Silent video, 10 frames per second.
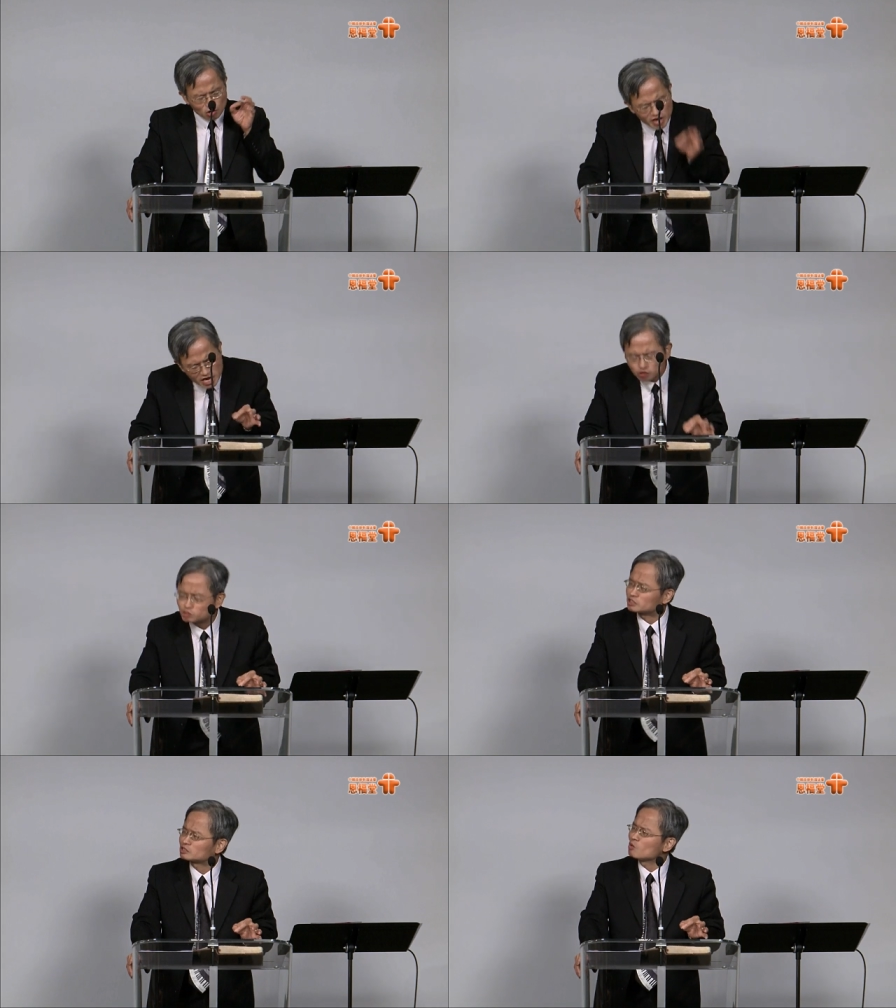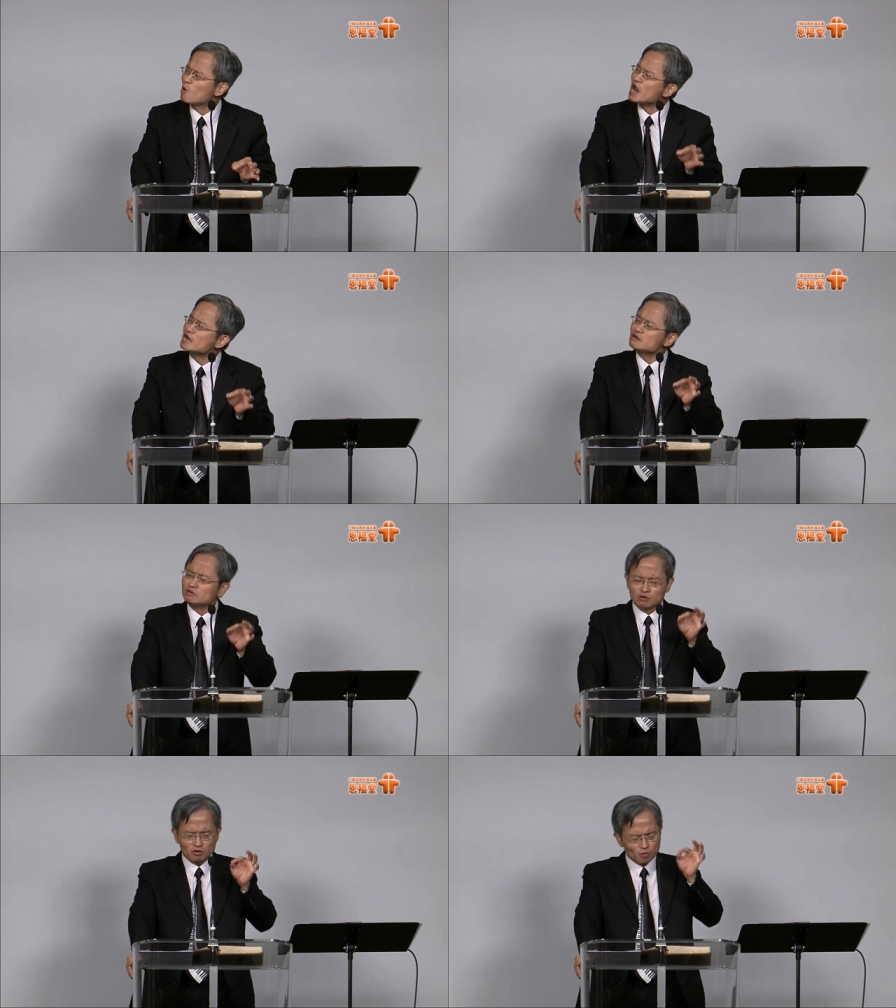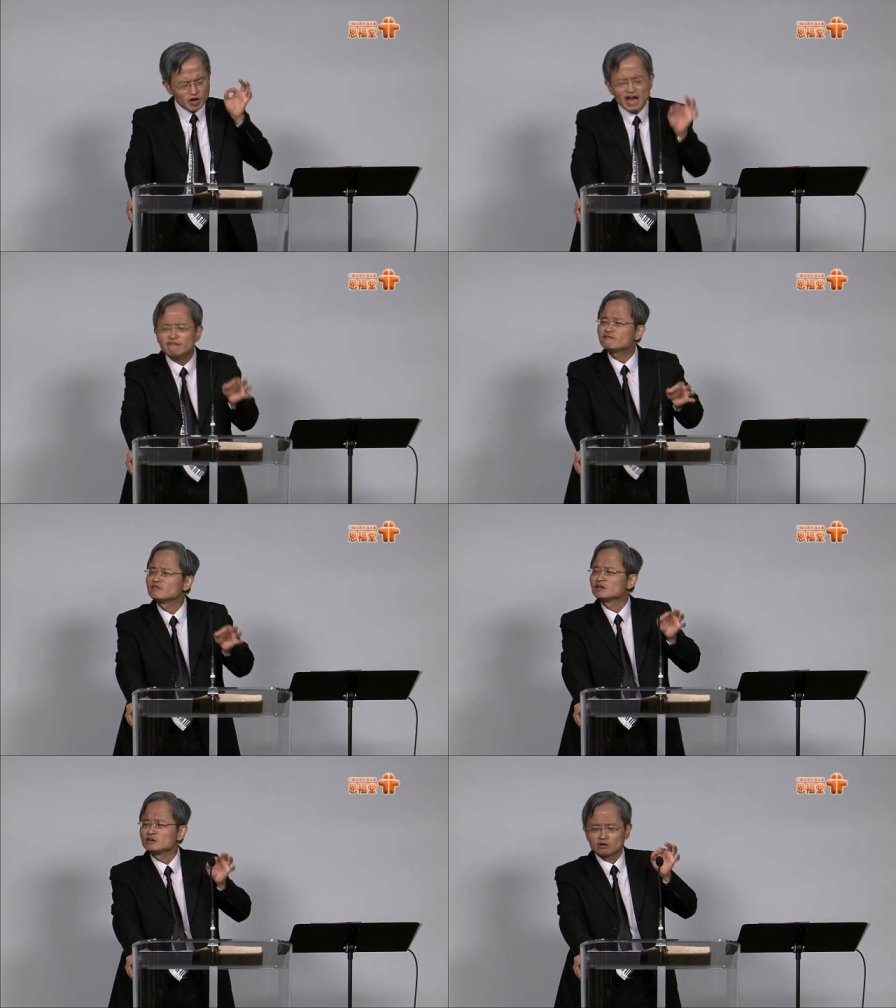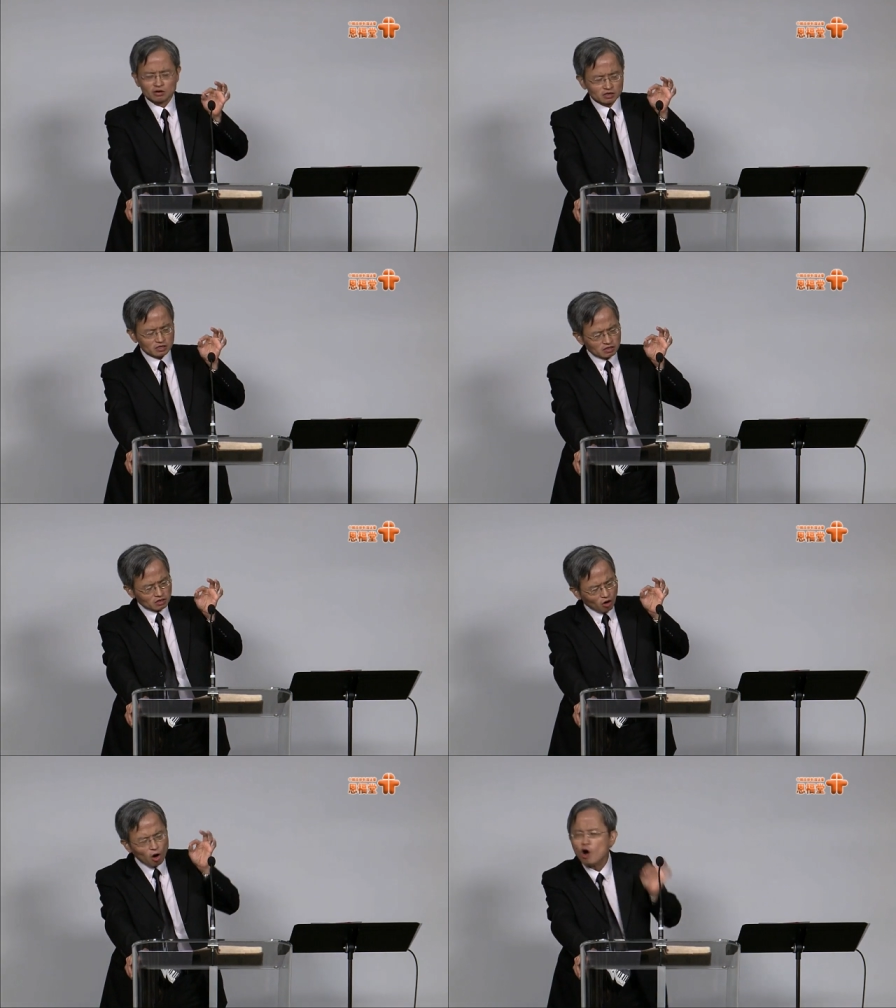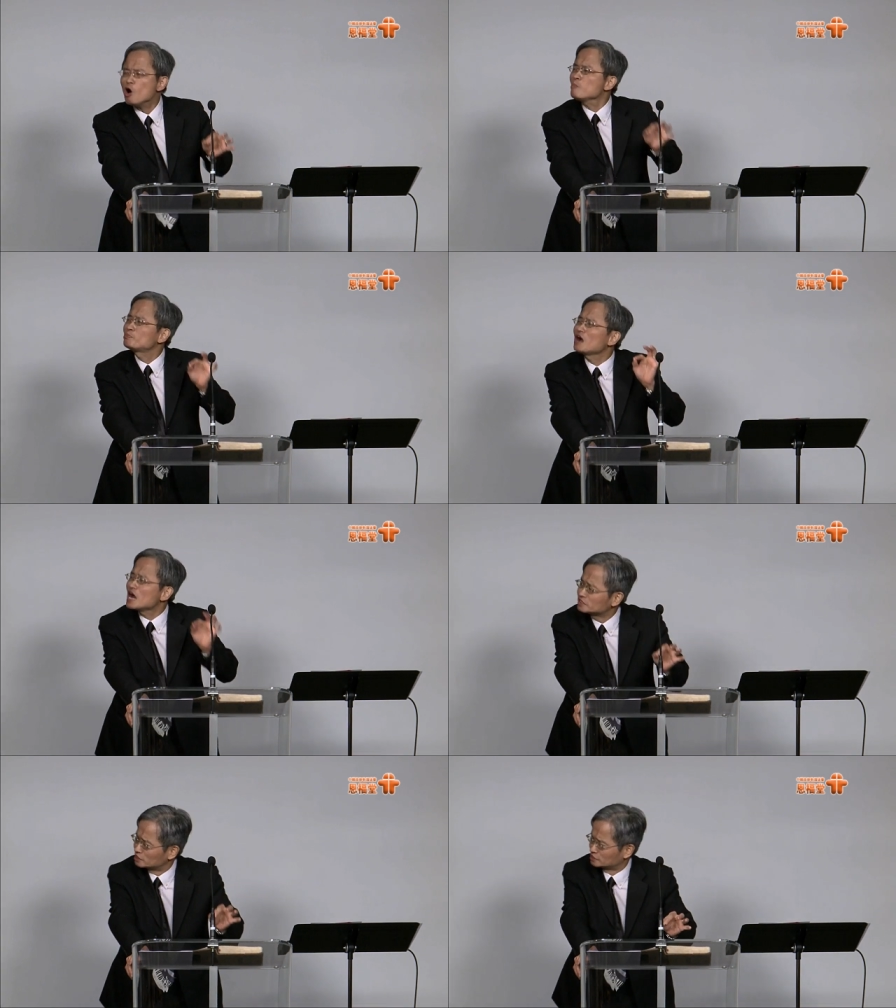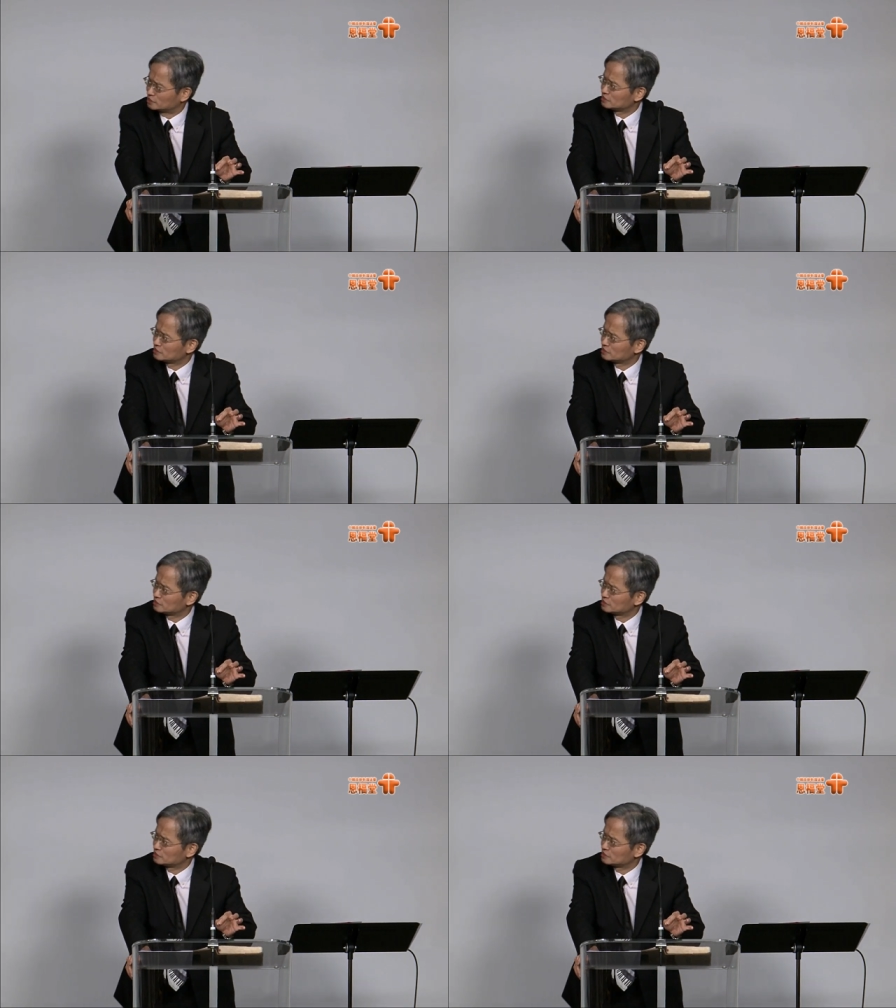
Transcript: interested. Why we have all brothers,